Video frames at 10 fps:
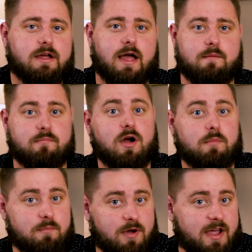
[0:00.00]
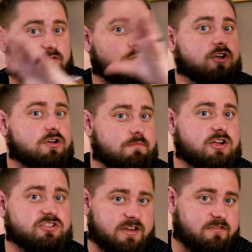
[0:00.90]
and probably plan for in your
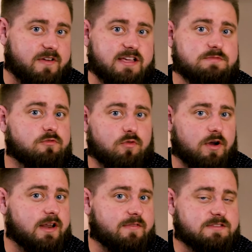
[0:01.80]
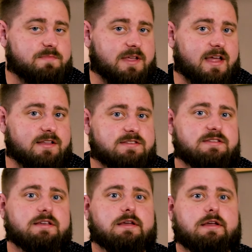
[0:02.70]
budgeting phase before any of this begins,